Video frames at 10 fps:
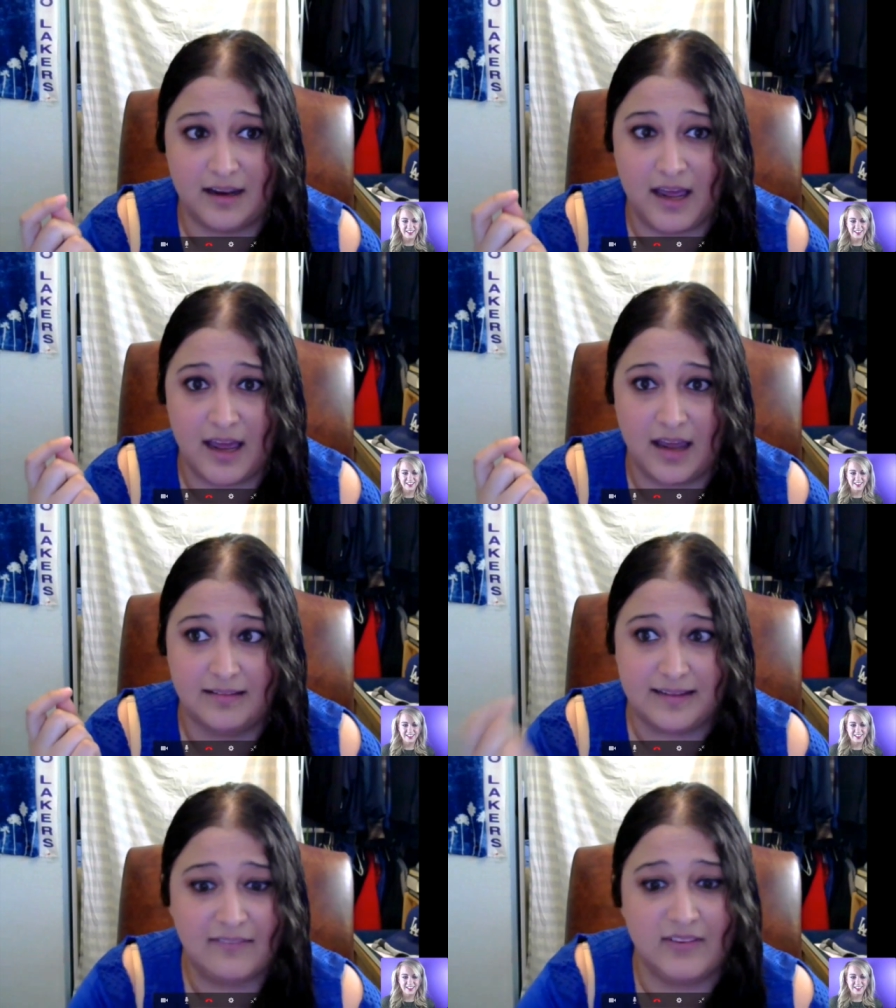uh,
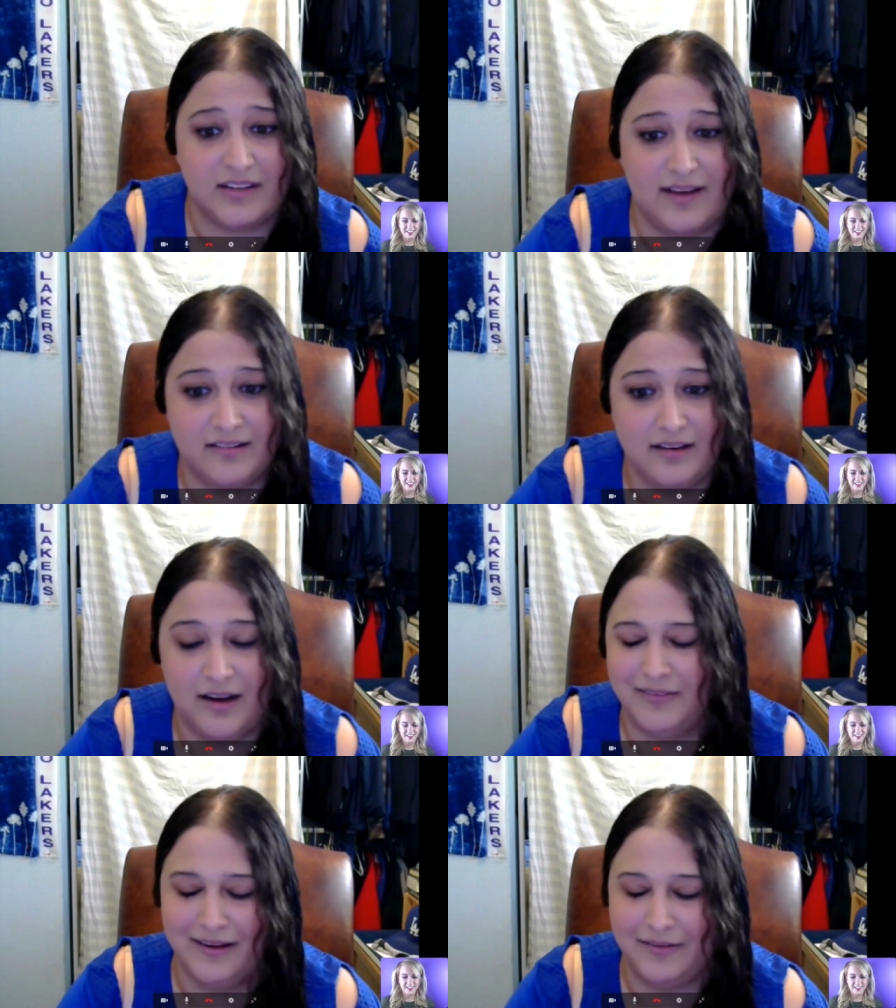Stephanie found,
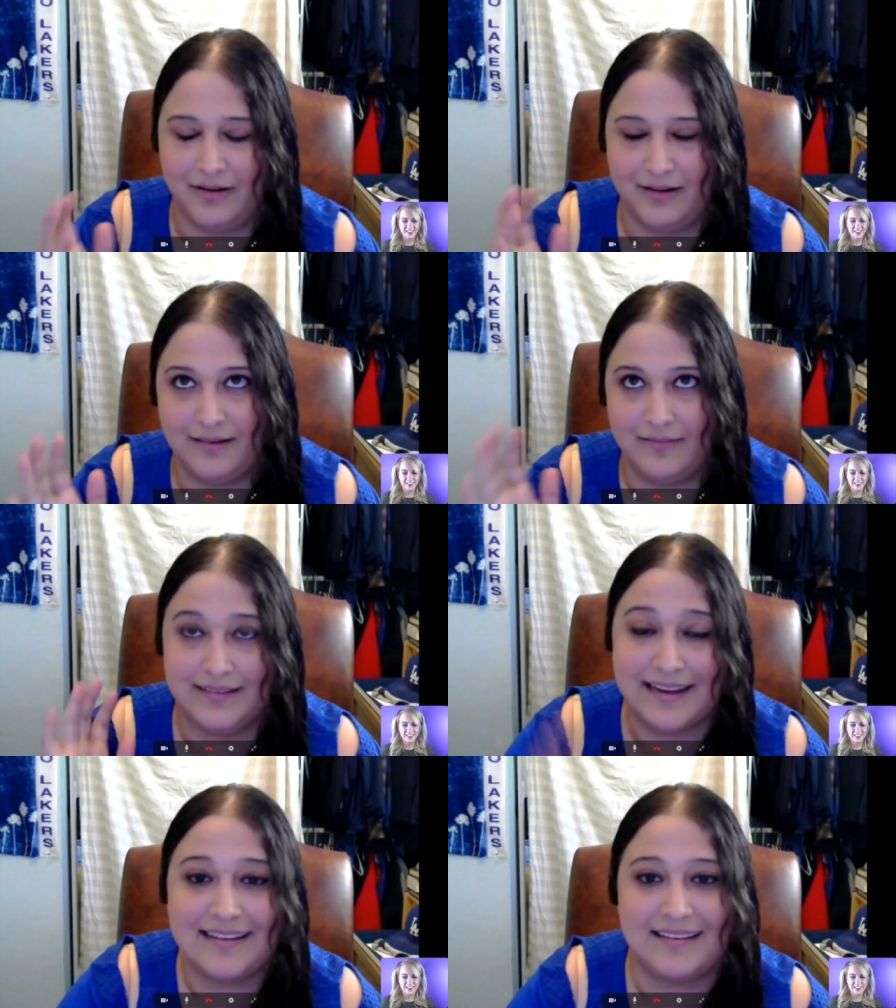or sorry, not
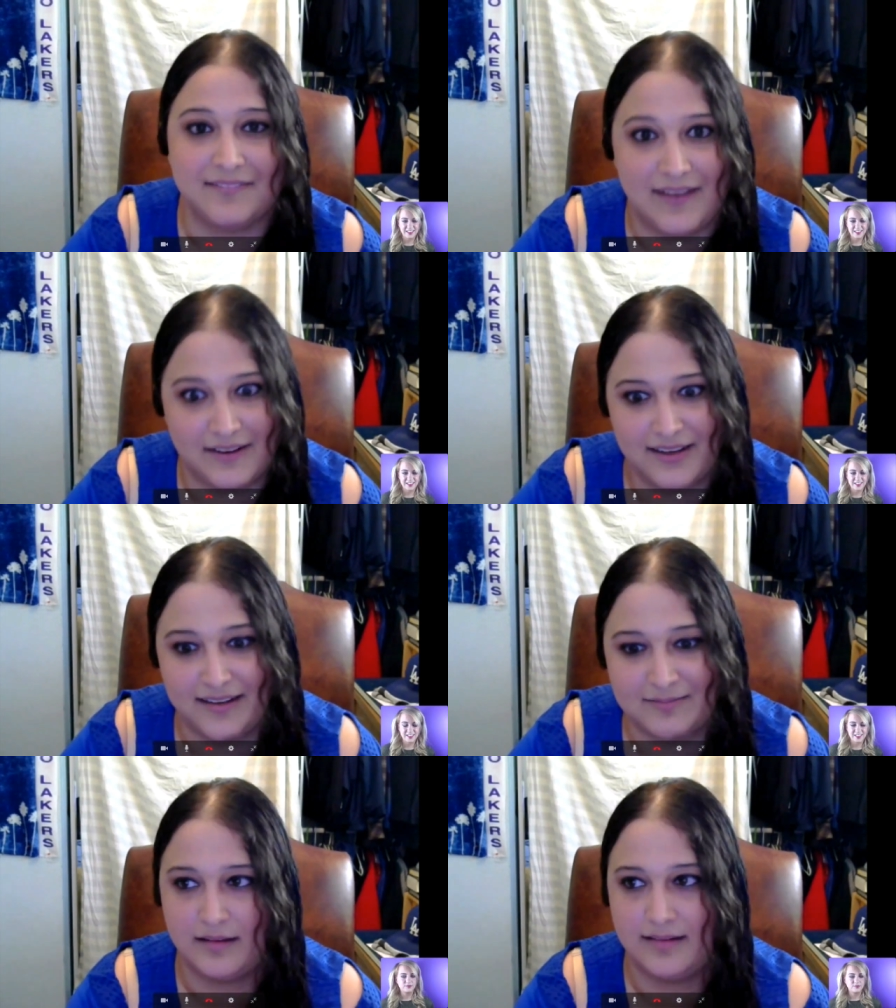Stephanie, Stacy found
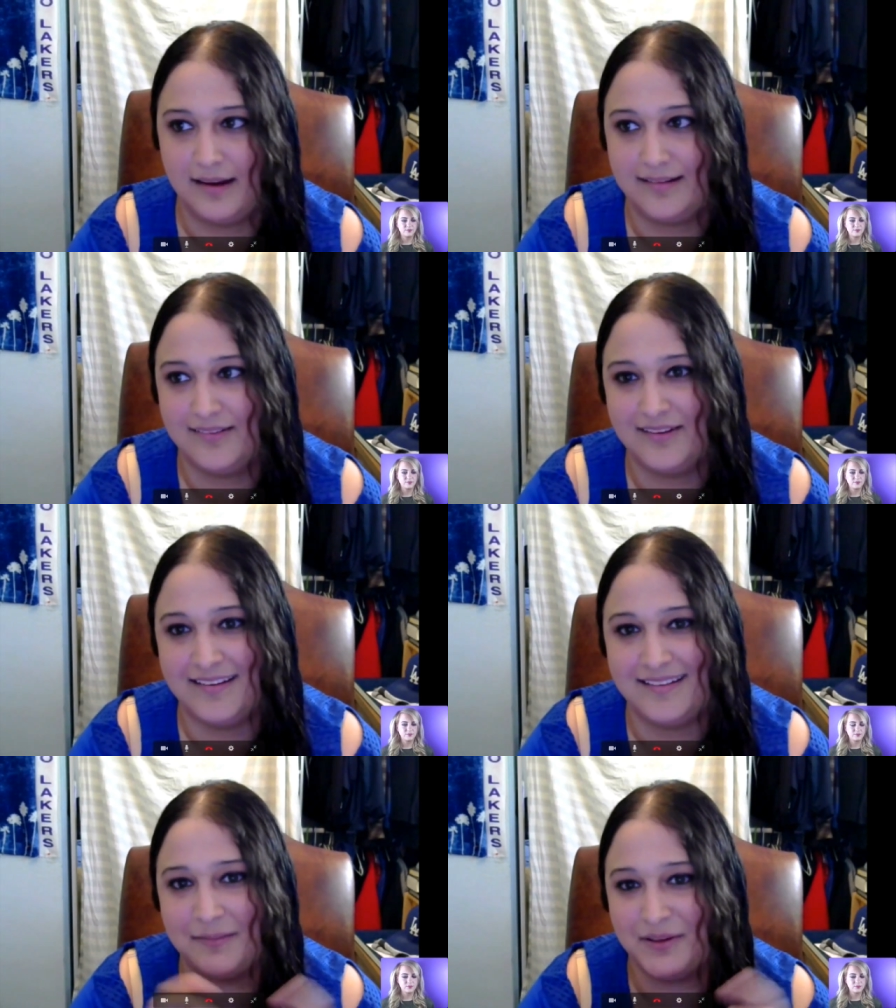him. So
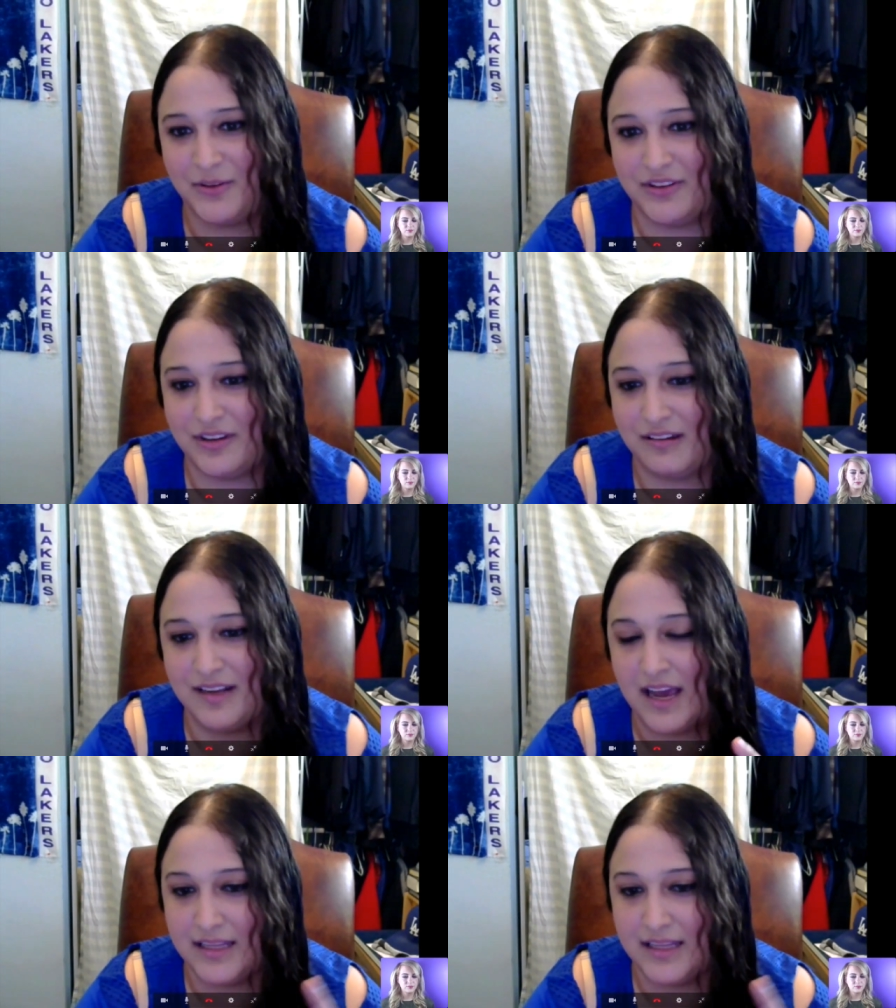Stacy sent me a screenshot.